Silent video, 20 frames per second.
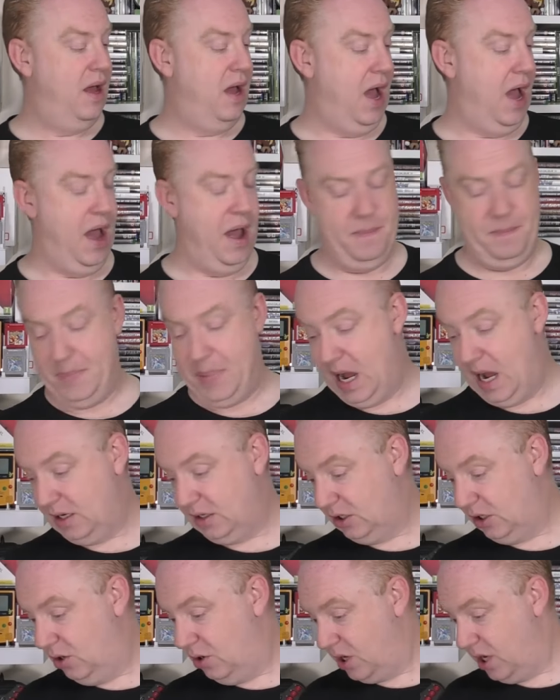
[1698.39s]

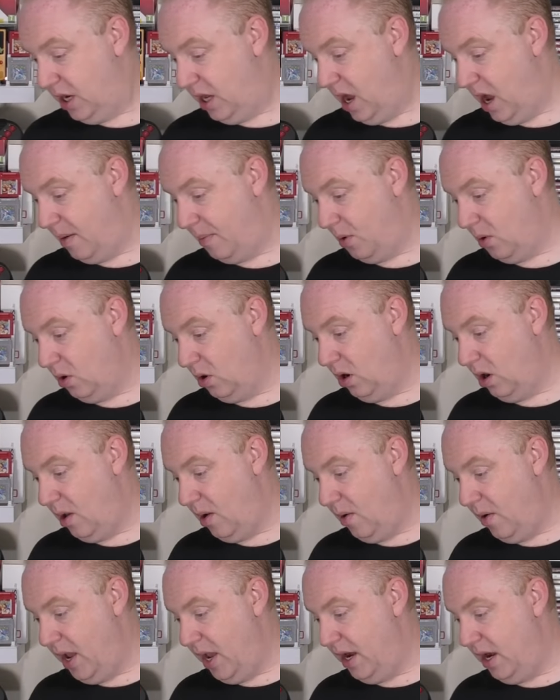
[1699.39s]
But looking it up
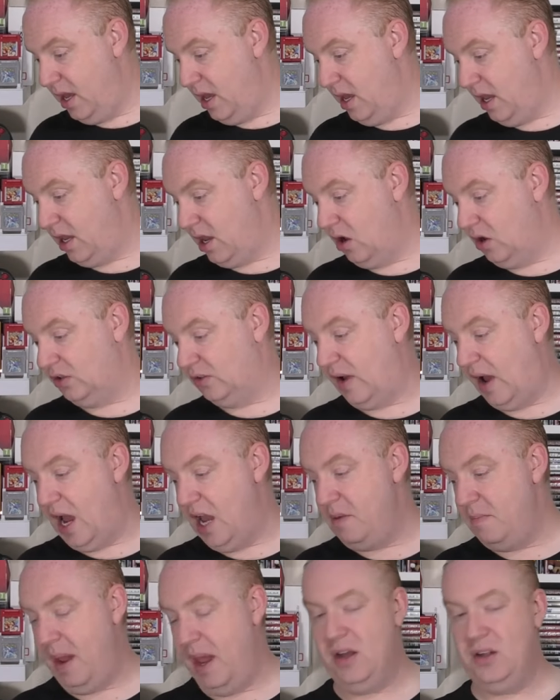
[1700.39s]
online, it goes for
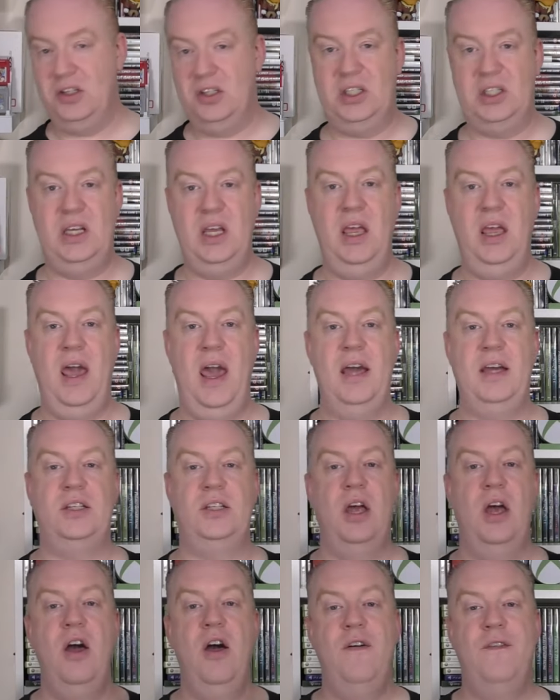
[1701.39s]
£8 at CEX,